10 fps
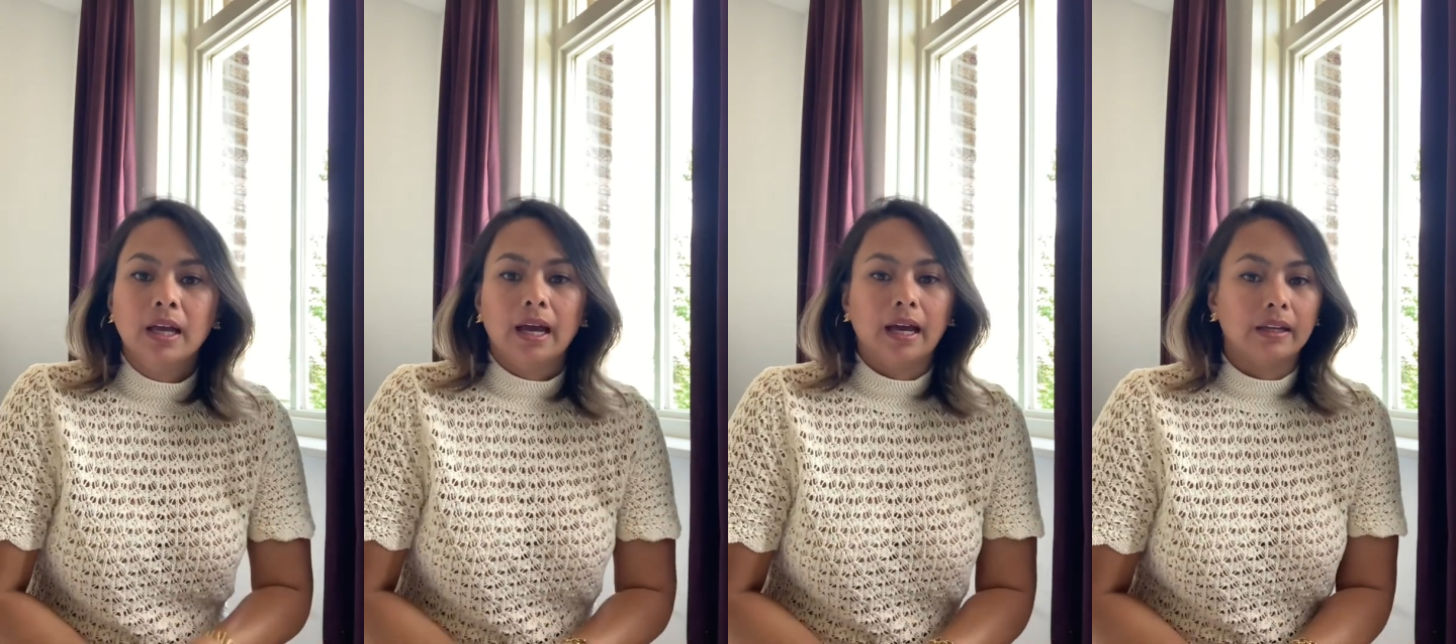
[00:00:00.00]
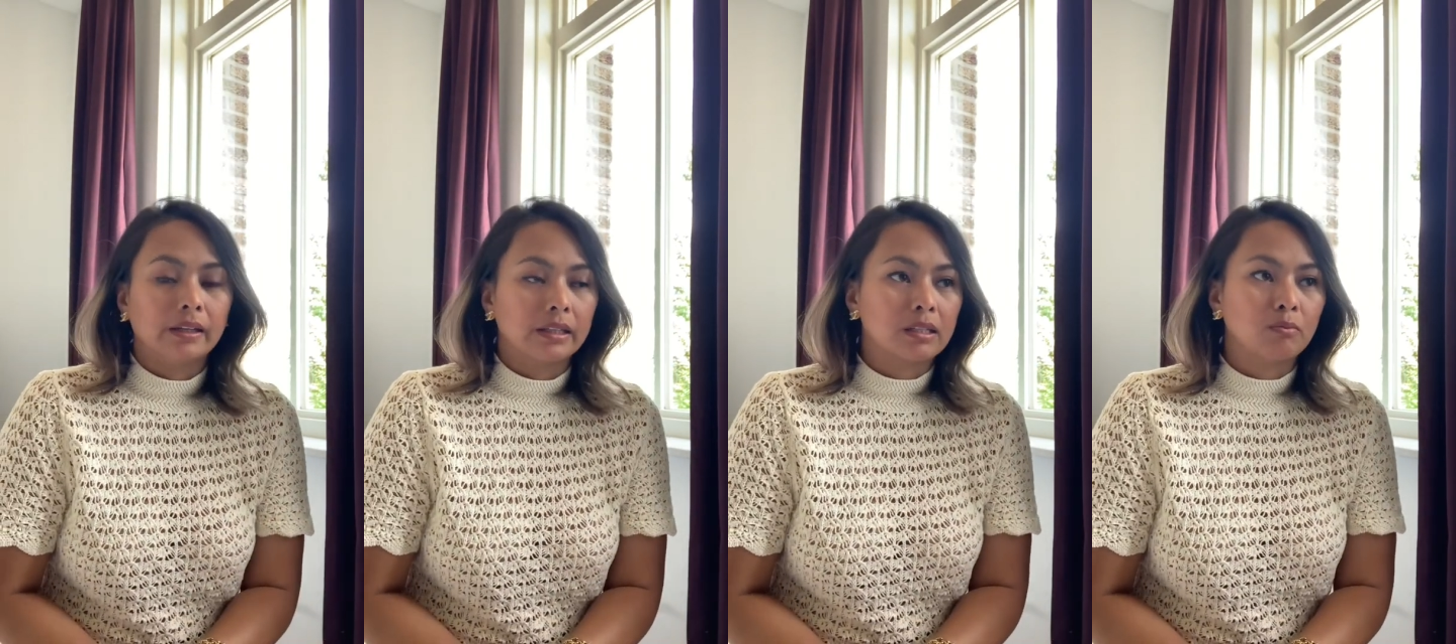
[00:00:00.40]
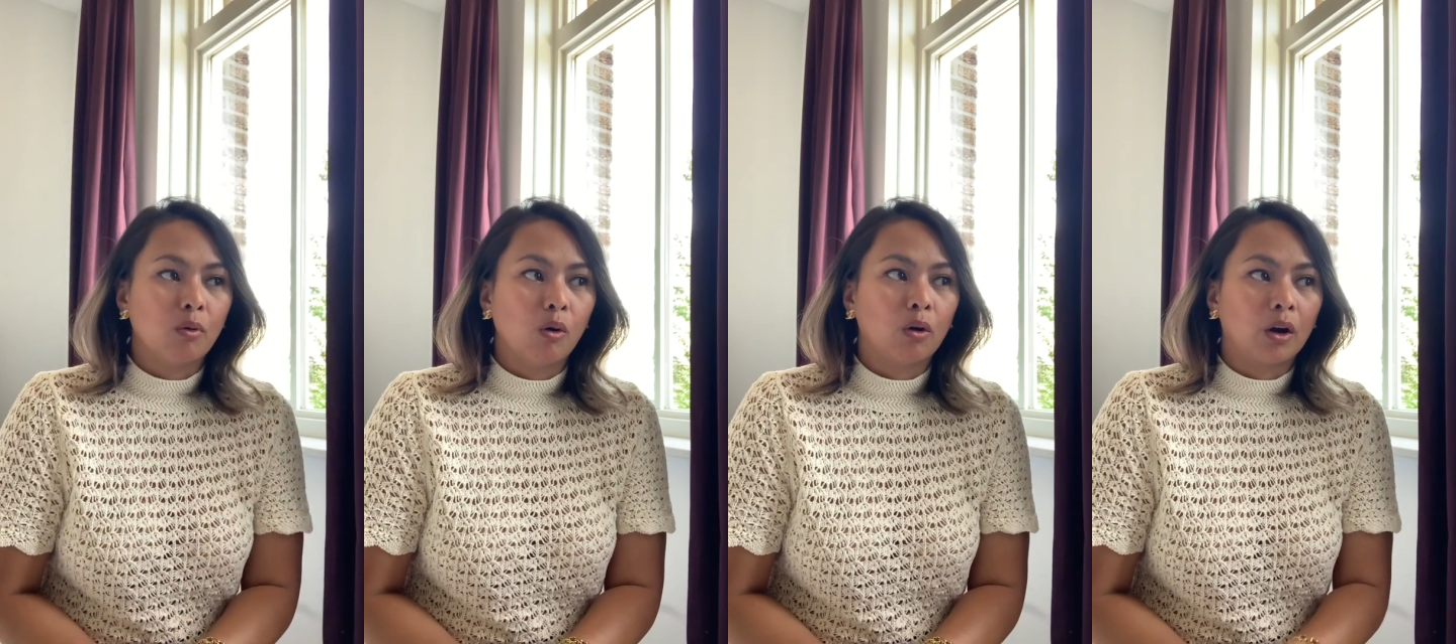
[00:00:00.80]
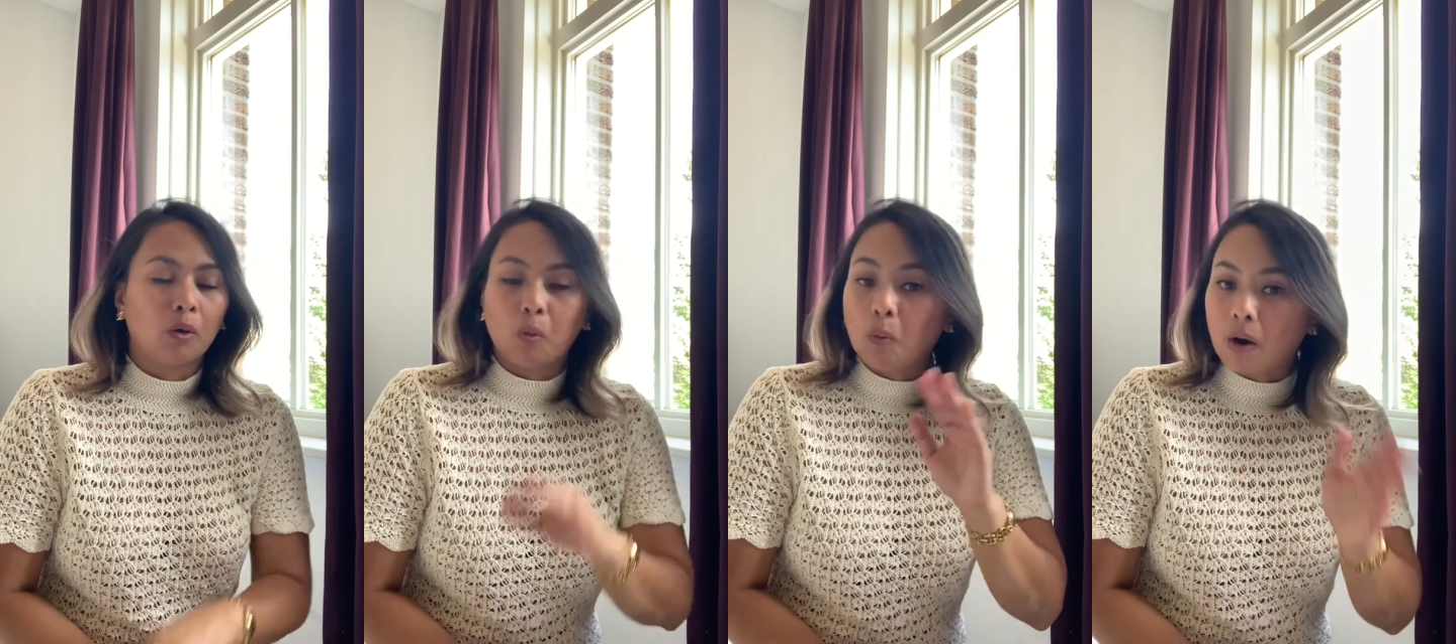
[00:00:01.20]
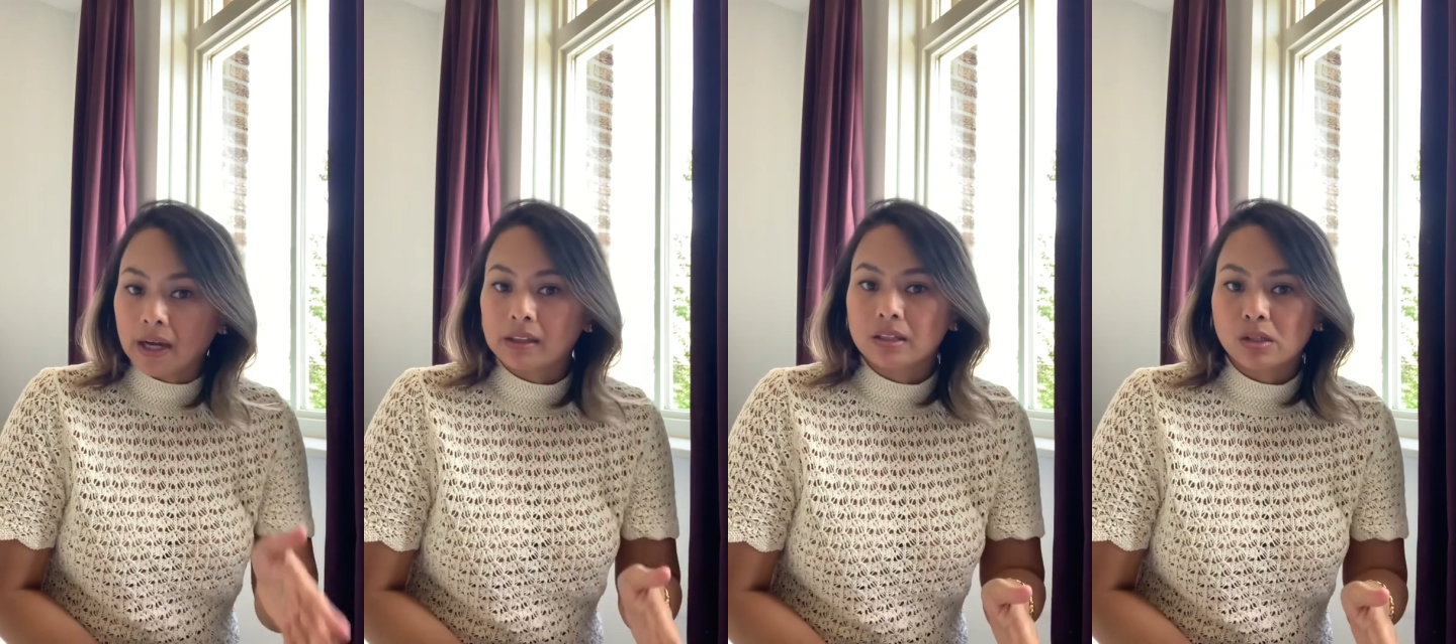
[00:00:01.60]
and it's more
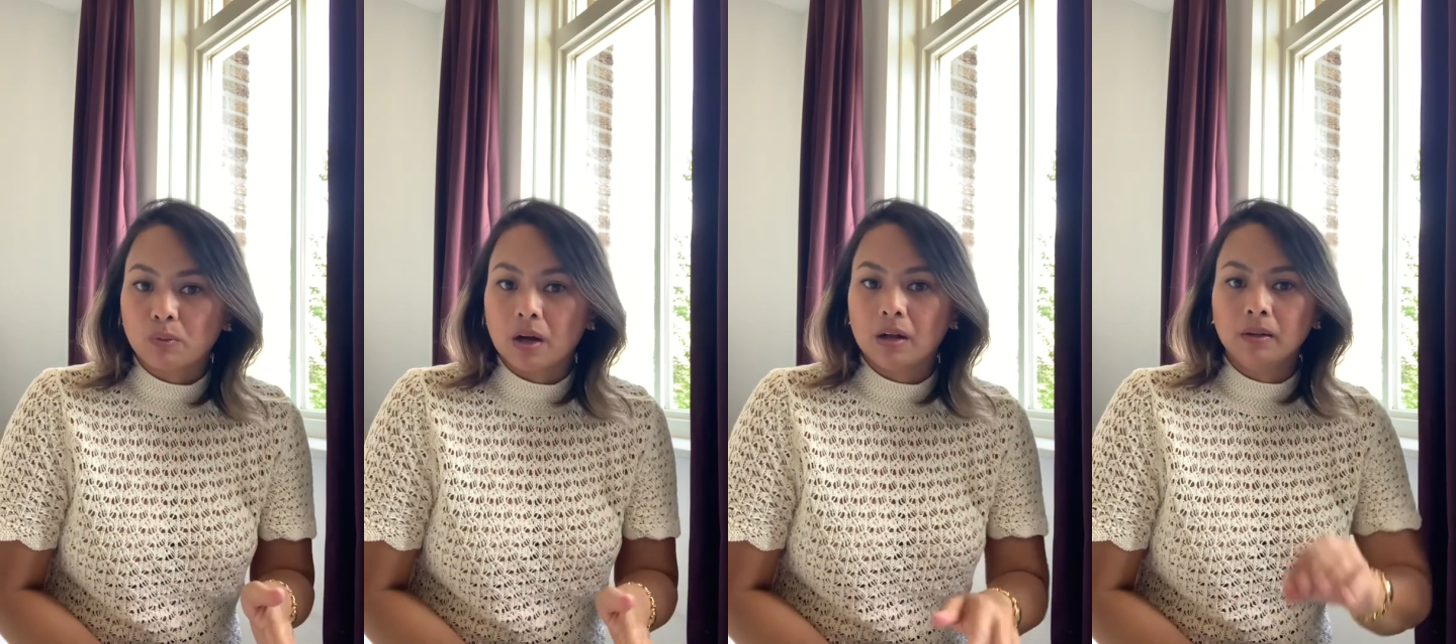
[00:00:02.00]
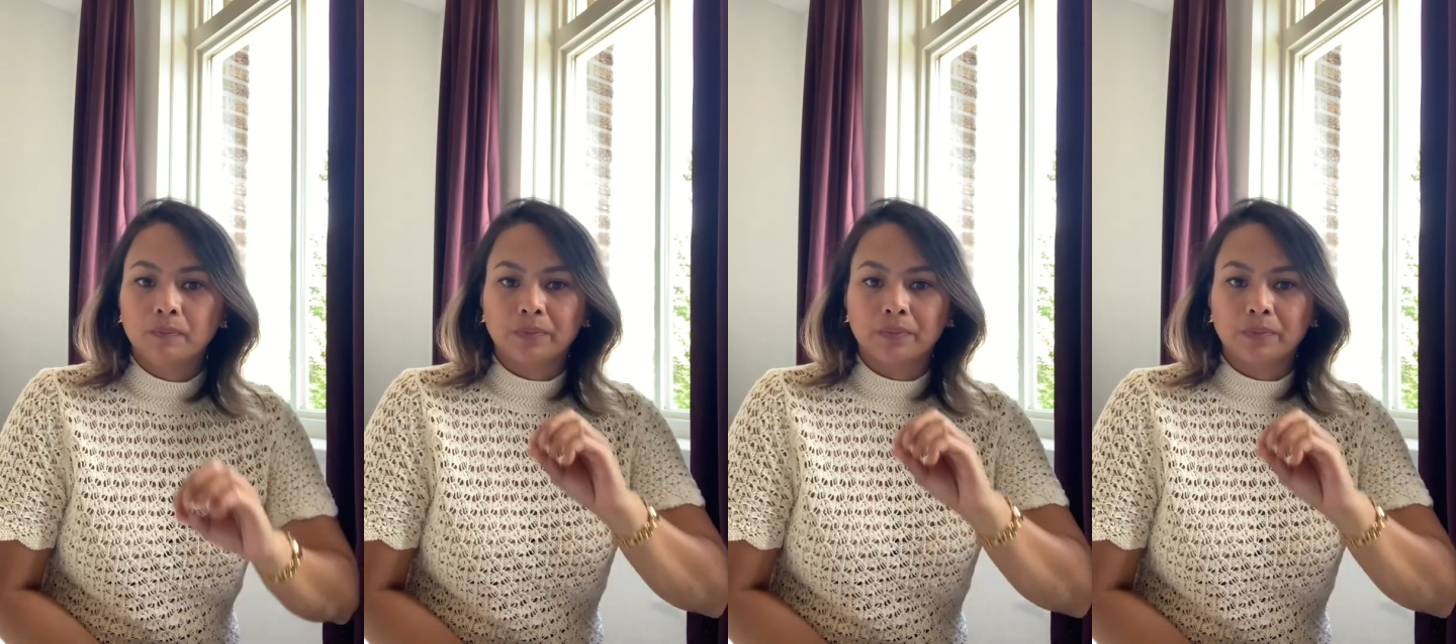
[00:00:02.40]
white as well,